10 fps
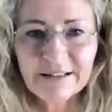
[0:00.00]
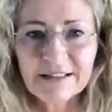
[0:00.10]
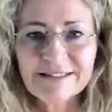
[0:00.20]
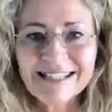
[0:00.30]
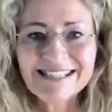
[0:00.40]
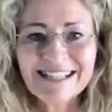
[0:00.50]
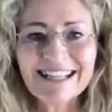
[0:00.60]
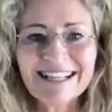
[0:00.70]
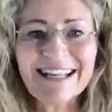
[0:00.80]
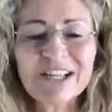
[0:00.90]
There is this
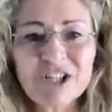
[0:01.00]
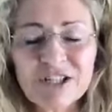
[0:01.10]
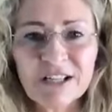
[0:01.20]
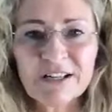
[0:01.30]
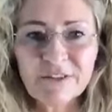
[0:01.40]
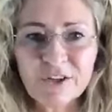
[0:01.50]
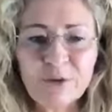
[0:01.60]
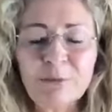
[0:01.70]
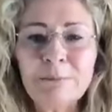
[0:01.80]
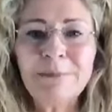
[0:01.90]
connection to other
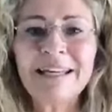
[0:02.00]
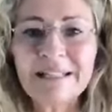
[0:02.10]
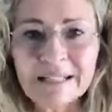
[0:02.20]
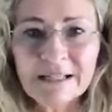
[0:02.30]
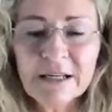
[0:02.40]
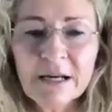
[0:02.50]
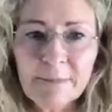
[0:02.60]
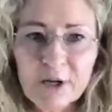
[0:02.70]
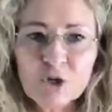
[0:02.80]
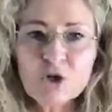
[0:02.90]
human beings
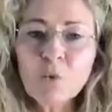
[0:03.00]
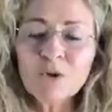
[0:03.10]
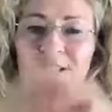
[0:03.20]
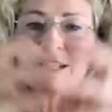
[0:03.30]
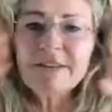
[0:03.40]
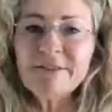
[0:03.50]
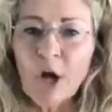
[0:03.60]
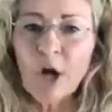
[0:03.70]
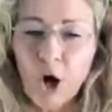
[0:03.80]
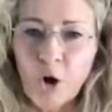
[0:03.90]
because you want to live in
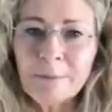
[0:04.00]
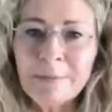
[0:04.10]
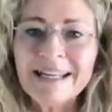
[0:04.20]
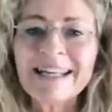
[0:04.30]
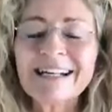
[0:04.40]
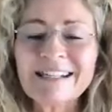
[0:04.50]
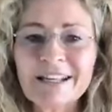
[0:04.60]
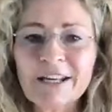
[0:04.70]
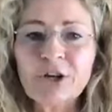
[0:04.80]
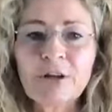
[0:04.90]
harmony as
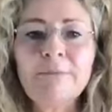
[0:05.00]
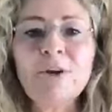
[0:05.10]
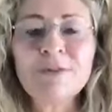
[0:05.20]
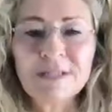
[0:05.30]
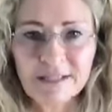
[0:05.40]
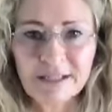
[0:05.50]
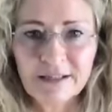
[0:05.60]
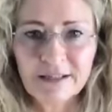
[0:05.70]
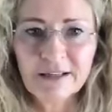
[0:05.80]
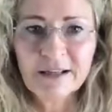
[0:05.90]
a community.
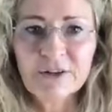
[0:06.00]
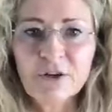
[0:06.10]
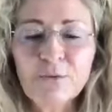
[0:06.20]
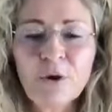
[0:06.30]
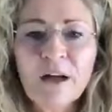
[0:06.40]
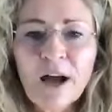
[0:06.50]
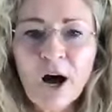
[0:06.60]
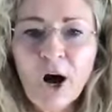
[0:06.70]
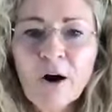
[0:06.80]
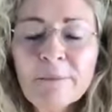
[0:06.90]
You want that
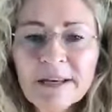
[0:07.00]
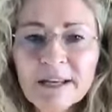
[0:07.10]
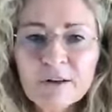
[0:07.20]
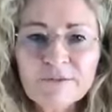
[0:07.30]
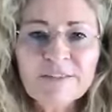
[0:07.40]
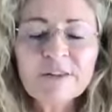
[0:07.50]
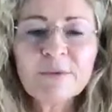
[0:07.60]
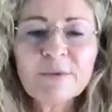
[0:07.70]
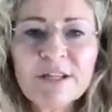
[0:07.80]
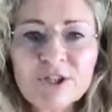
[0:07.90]
harmony of living
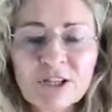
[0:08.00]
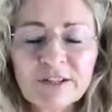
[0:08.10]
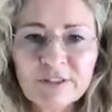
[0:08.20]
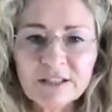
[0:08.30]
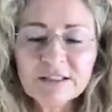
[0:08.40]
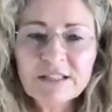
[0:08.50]
with each other.